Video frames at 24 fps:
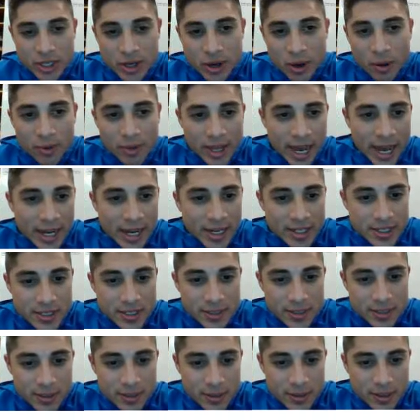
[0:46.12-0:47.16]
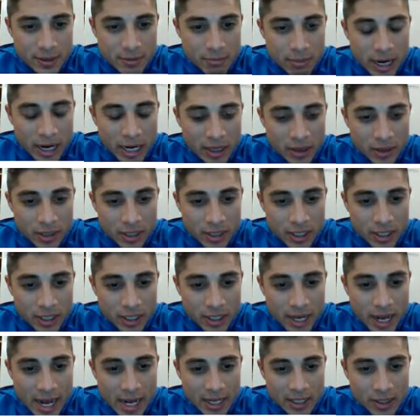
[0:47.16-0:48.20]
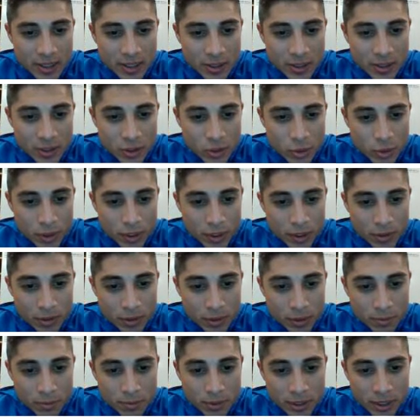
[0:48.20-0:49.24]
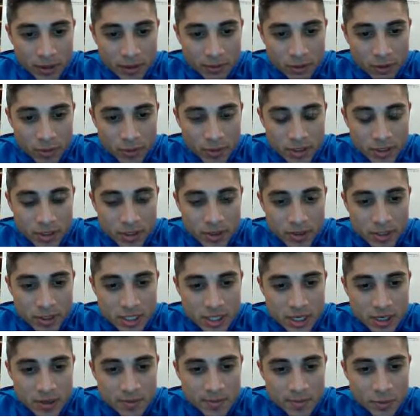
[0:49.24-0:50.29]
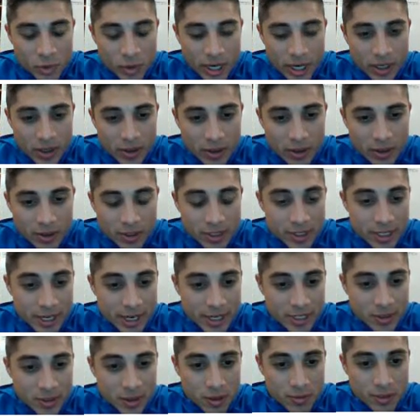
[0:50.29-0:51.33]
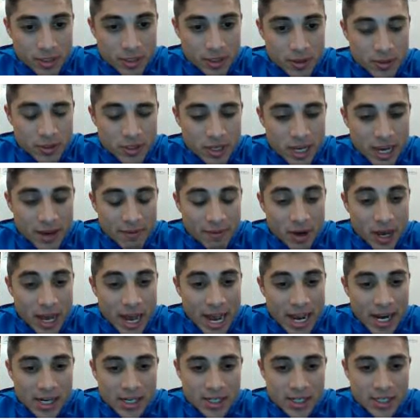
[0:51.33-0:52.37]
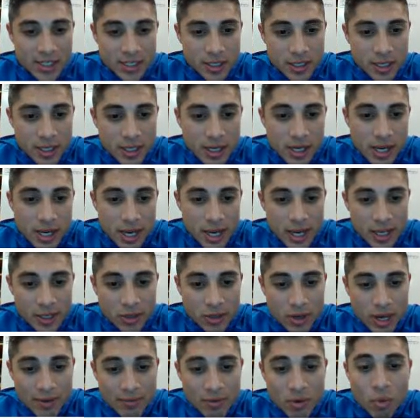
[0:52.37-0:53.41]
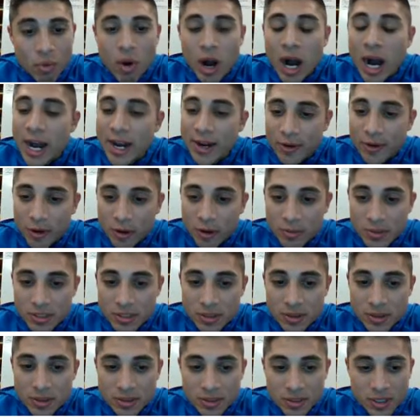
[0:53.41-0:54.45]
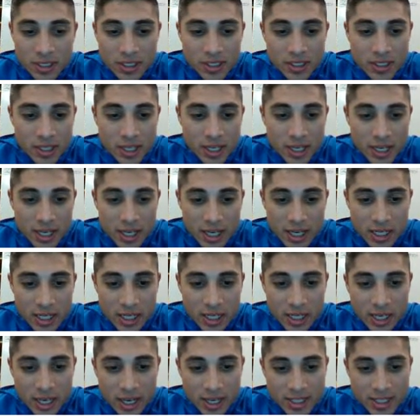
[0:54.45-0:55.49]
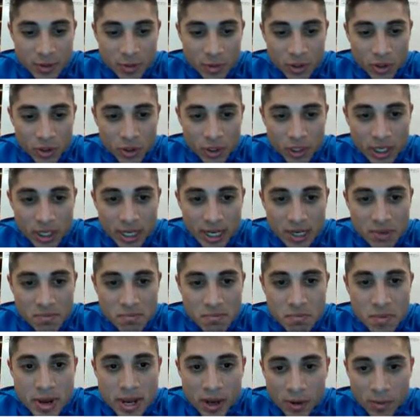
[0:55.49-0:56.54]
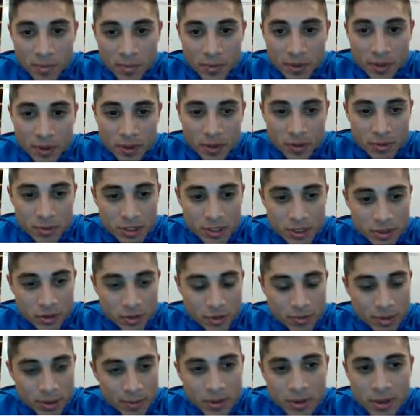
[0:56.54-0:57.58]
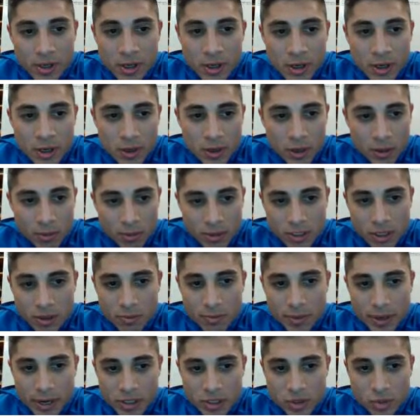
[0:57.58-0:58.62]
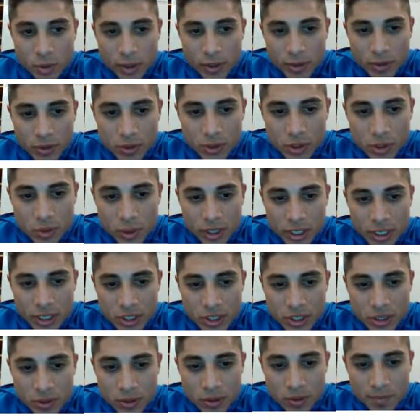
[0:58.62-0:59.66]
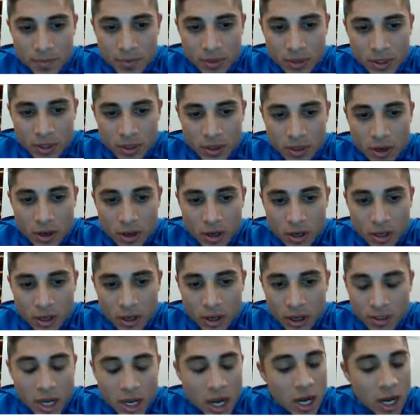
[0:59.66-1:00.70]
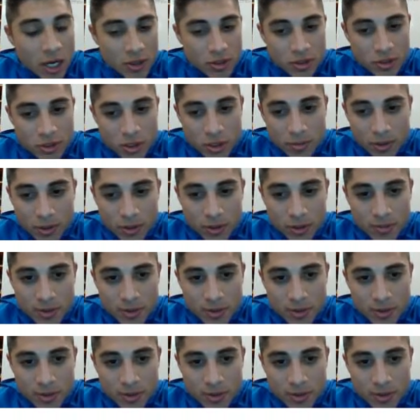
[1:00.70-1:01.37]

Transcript: know that by looking at their 23rd pair of chromosomes there, right, called the sex chromosomes. You have a X and you have a Y chromosome. So this indicates that we're looking at a male chromosomes. Remember, chromosome pairs 1 through 22 are called autosomal